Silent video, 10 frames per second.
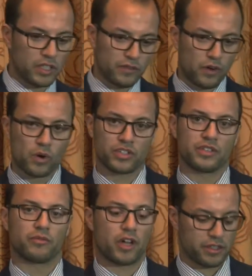we'll focus
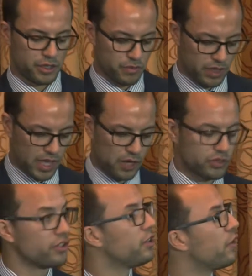on the Russell
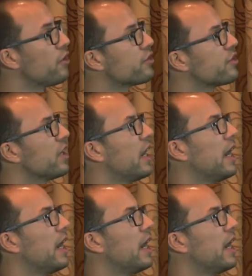3000 universe.